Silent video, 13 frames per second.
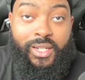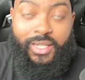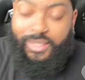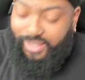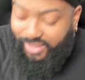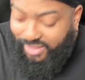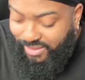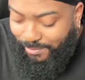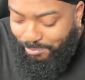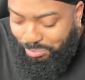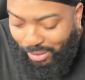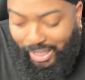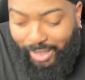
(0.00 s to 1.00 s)
This is the
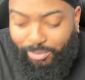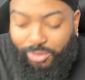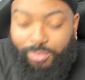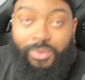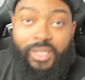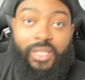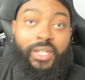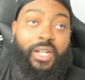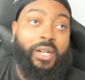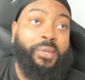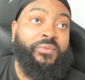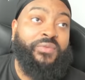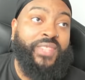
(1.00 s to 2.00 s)
problem
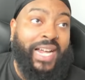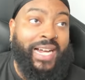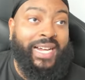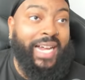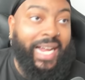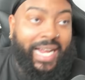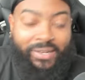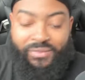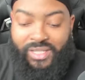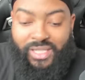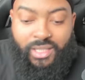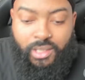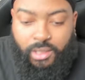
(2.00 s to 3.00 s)
of not
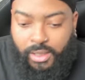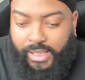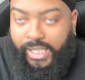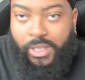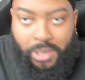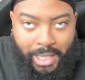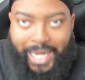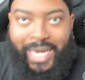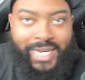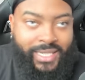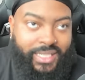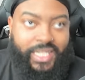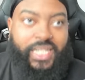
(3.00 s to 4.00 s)
having a clear
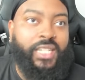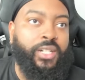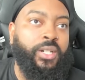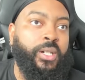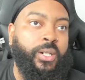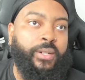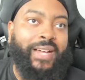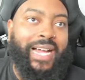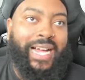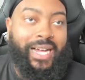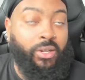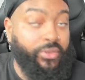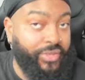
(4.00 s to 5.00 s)
idea of
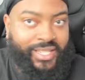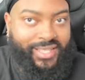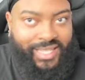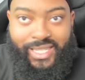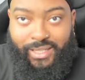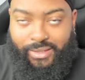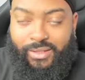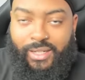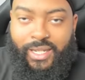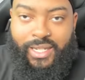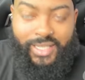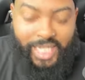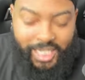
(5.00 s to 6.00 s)
how this ends.
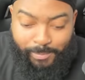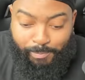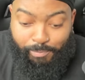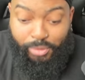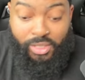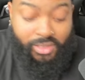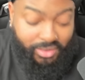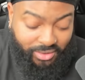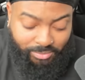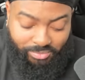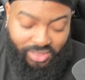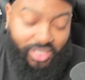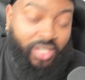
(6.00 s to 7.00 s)
They booked
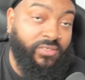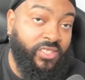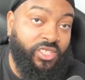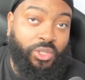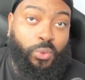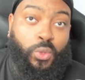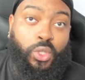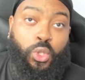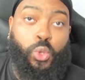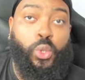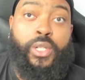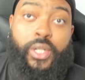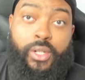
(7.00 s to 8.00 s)
themselves into a
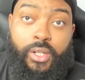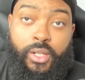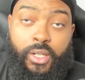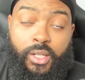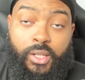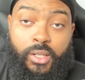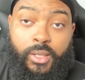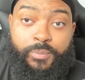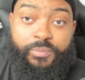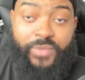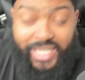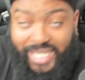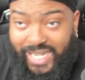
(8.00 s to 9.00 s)
corner.
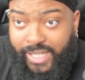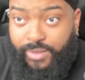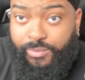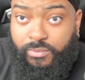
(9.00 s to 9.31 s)
They did.